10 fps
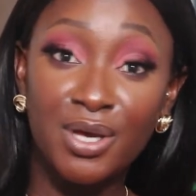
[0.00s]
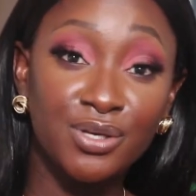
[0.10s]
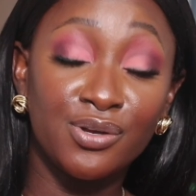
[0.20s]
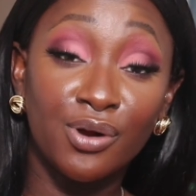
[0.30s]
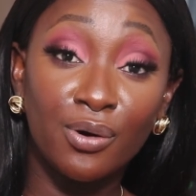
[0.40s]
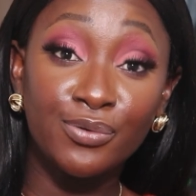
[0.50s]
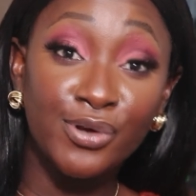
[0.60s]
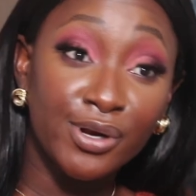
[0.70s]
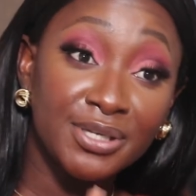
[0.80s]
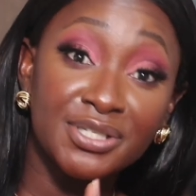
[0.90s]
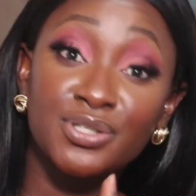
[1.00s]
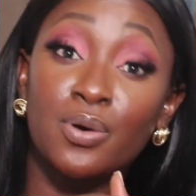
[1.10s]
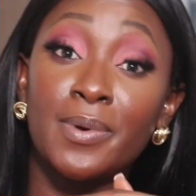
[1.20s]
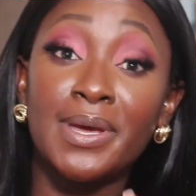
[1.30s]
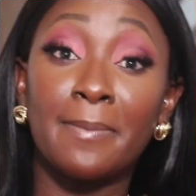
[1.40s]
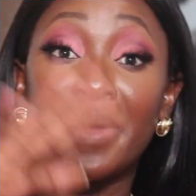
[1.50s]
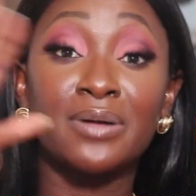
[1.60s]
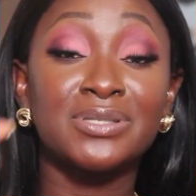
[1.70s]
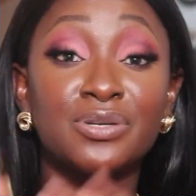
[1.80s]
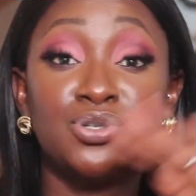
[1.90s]
You know, you're not just going
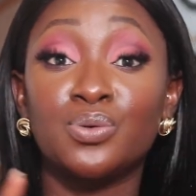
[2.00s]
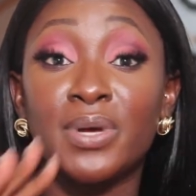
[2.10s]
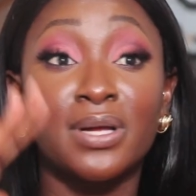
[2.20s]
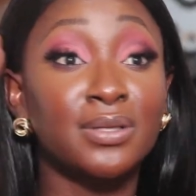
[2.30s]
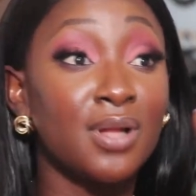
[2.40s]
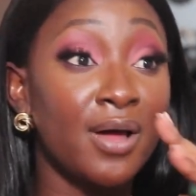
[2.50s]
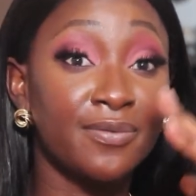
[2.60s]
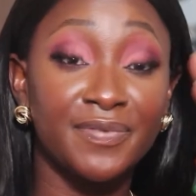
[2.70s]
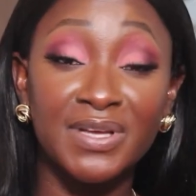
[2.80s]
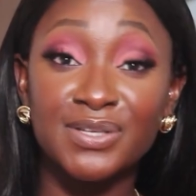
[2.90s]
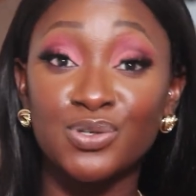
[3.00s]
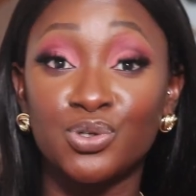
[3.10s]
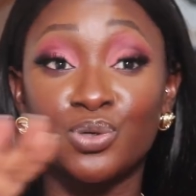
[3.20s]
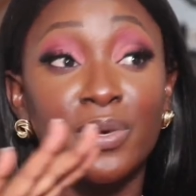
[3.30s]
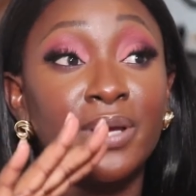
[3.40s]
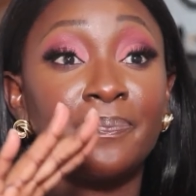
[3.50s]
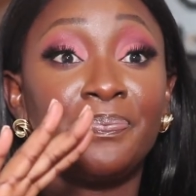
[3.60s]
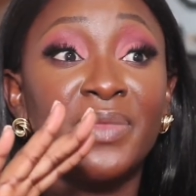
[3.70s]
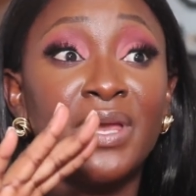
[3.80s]
about and doing a lot of things or doing